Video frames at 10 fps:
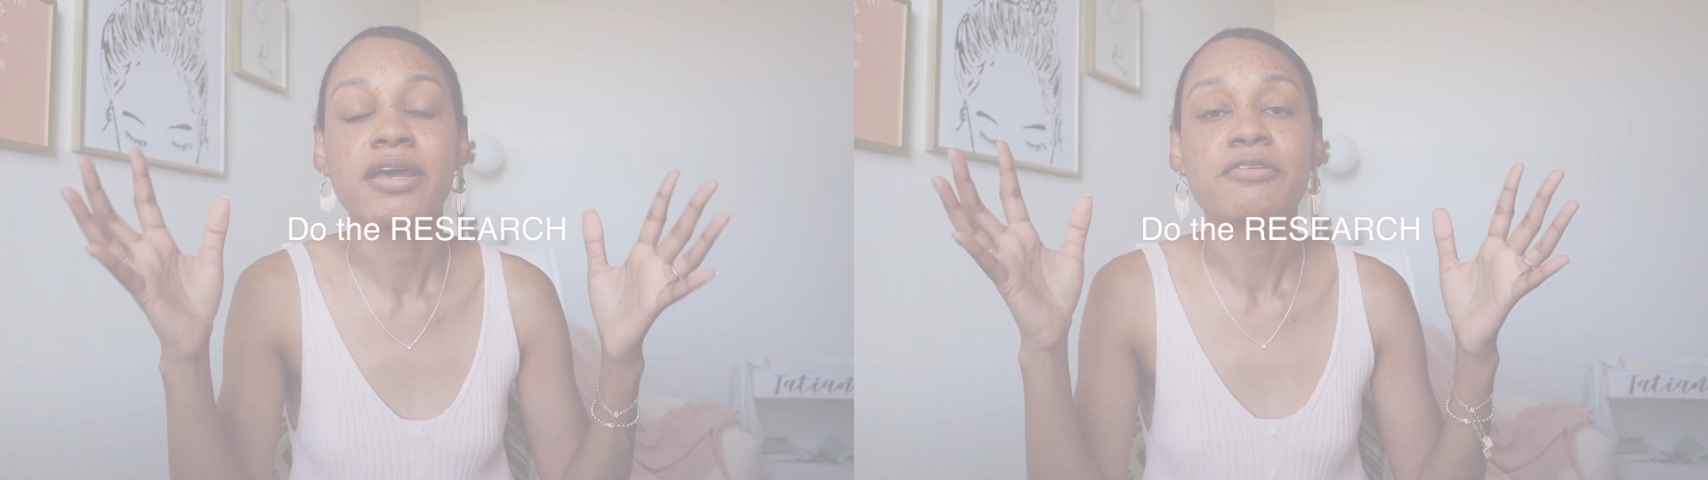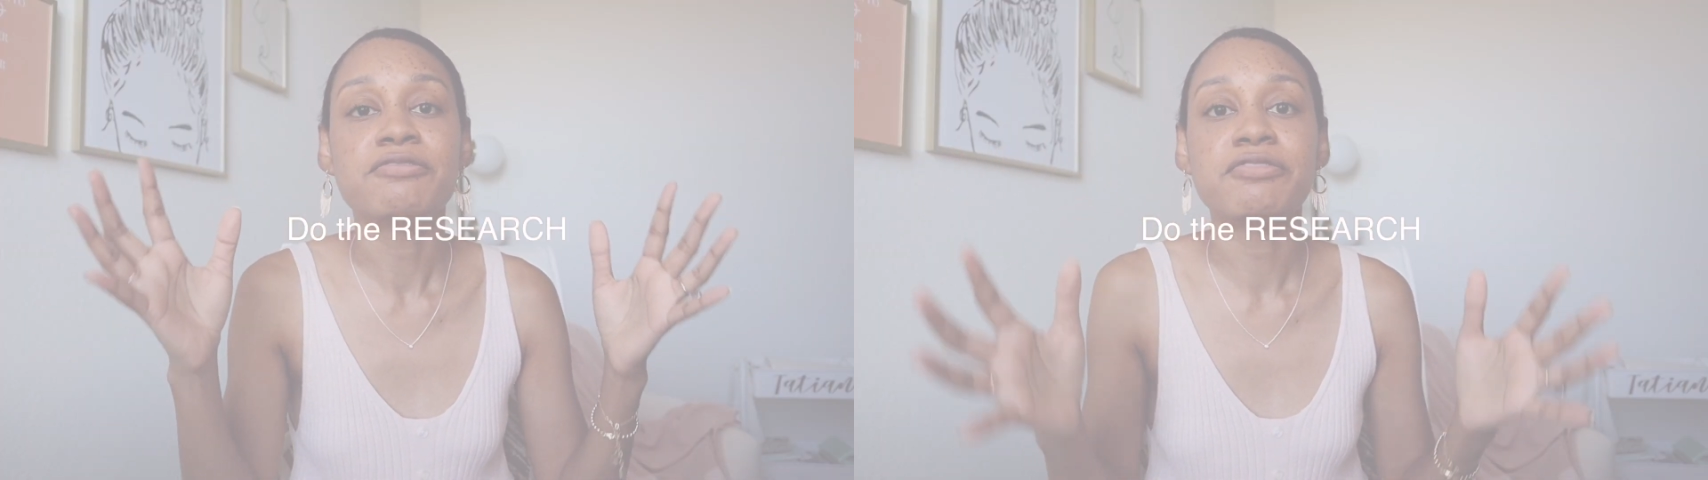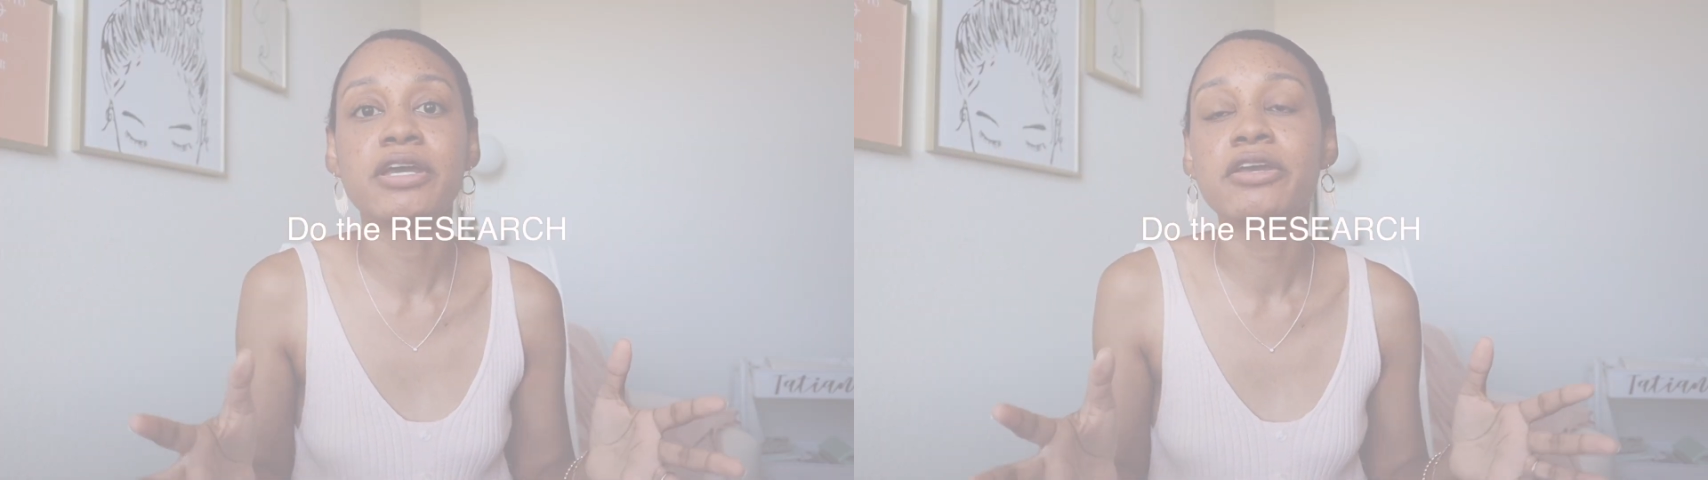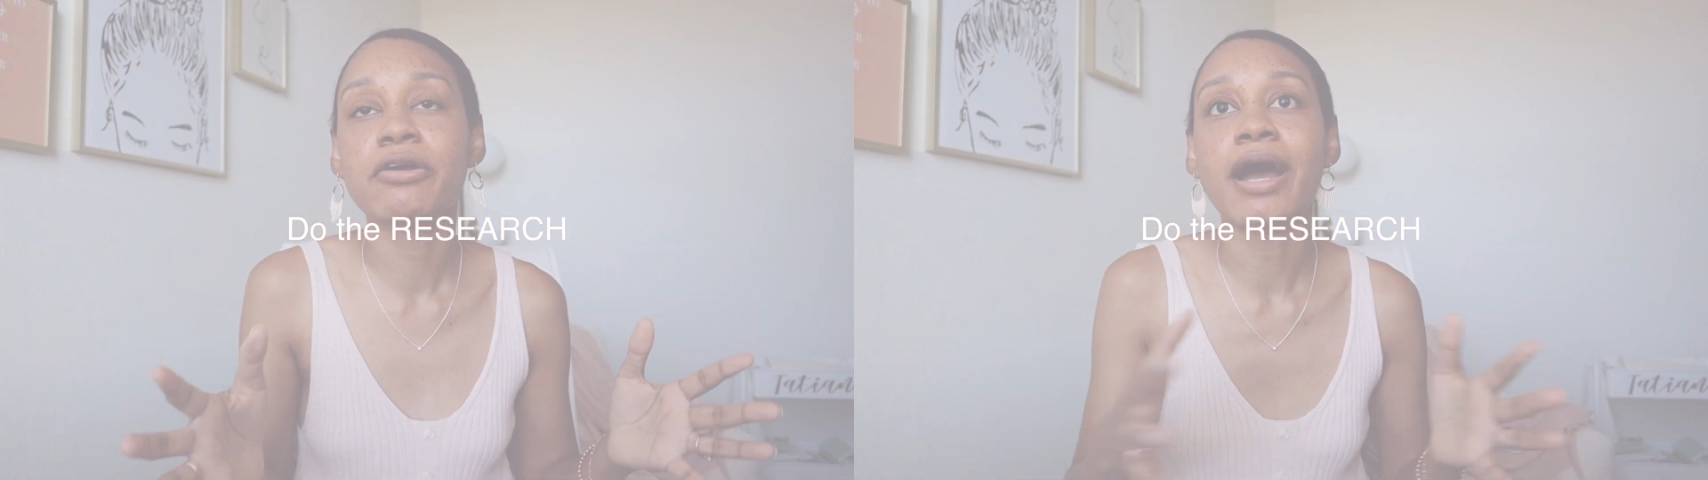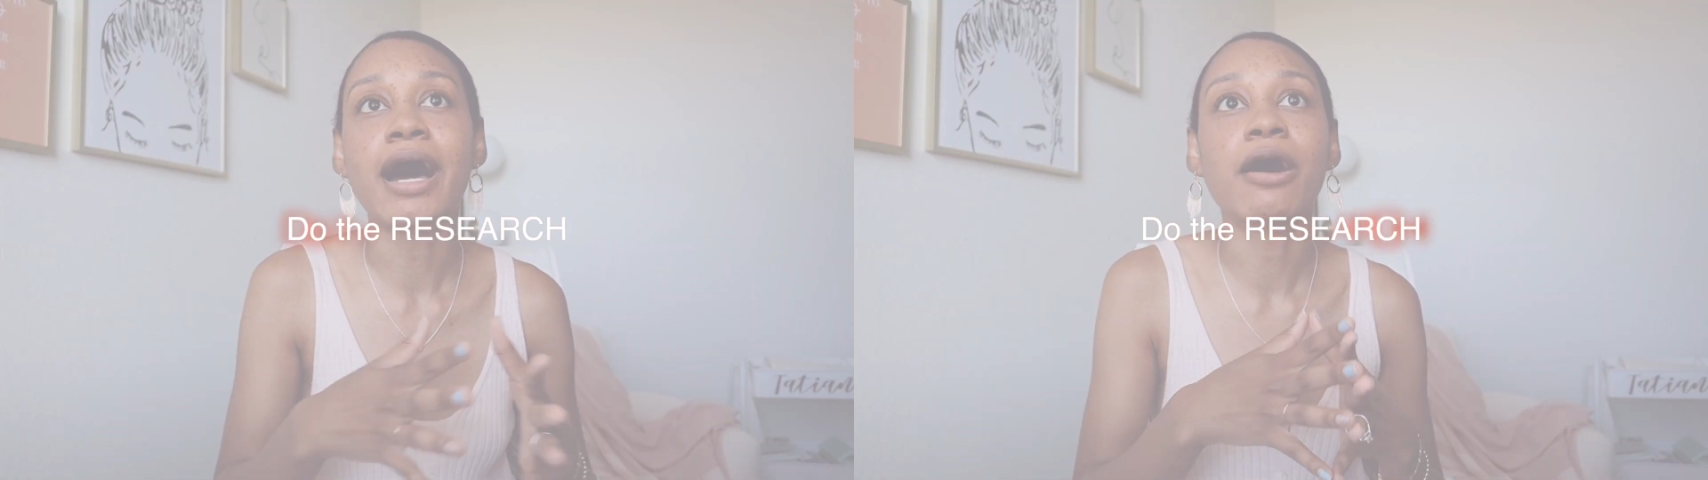
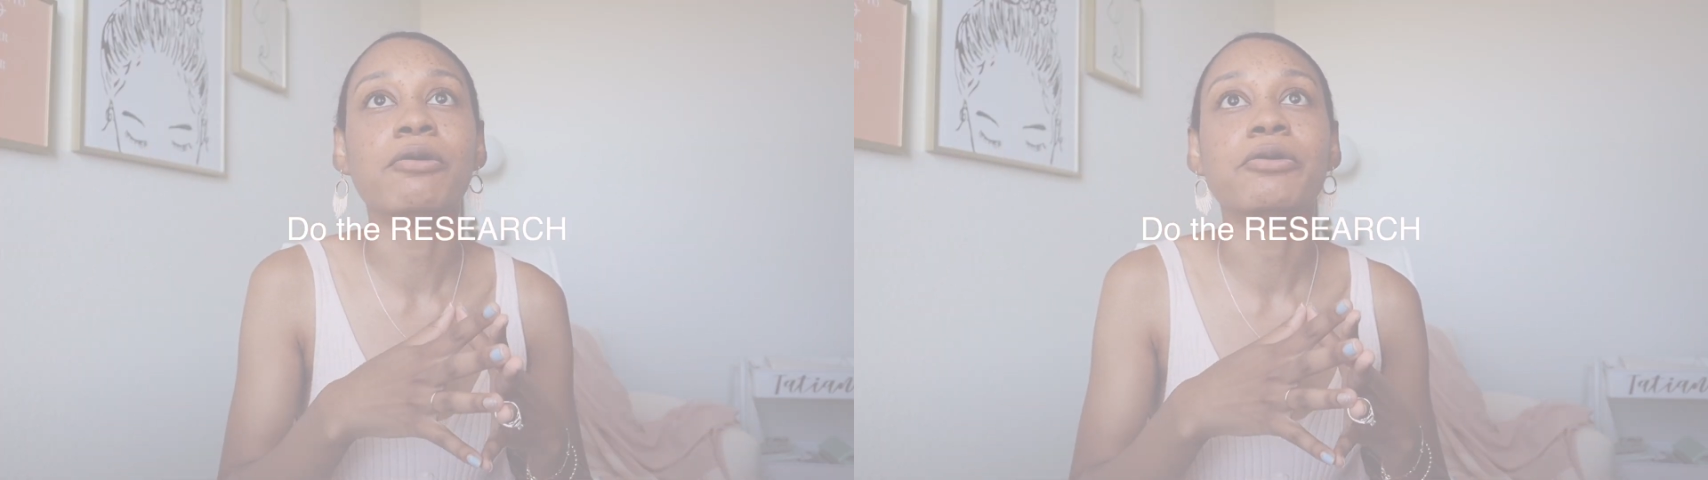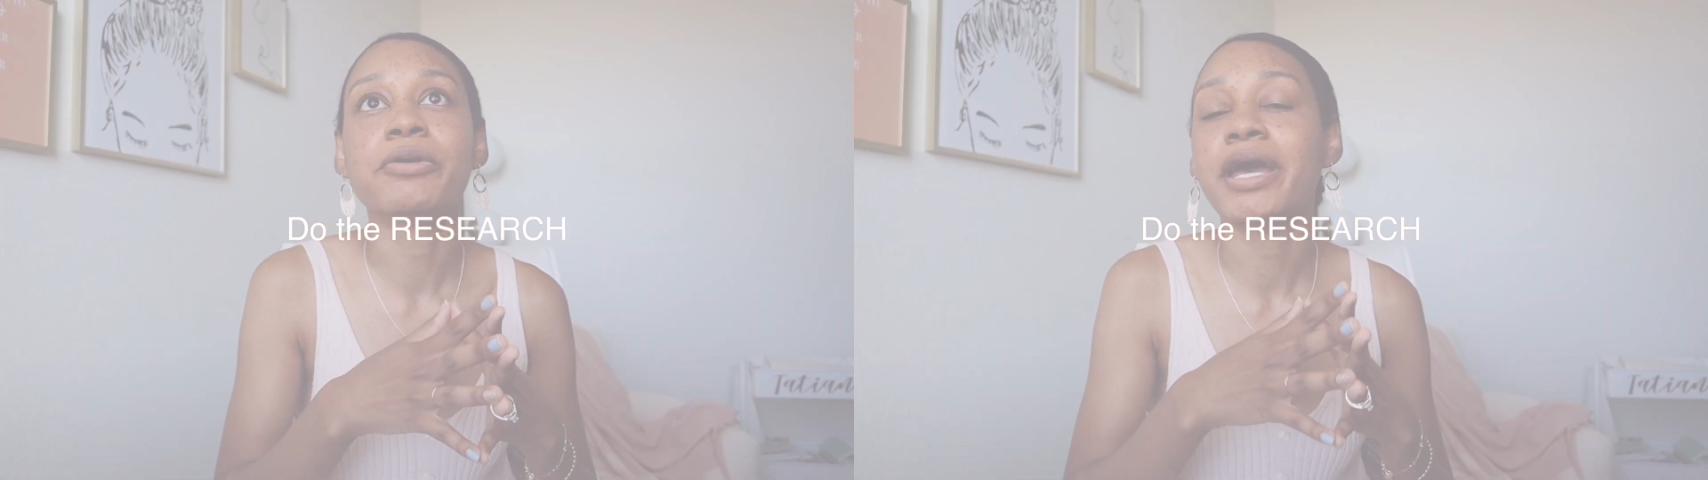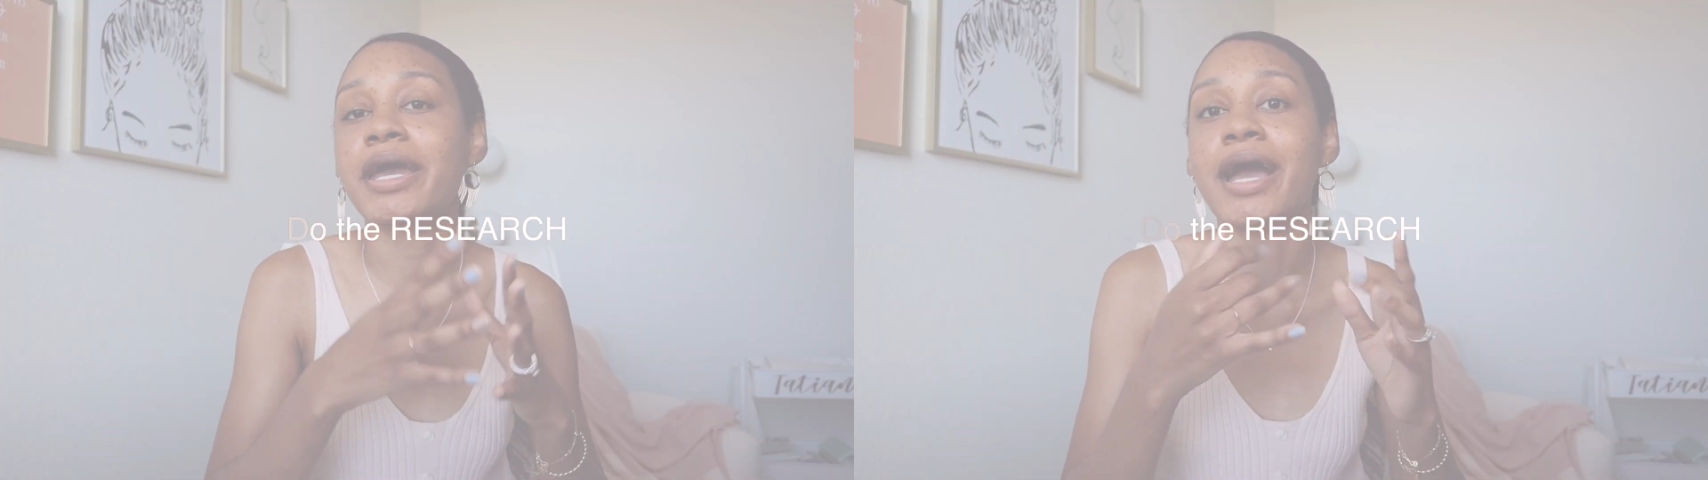figure out, okay,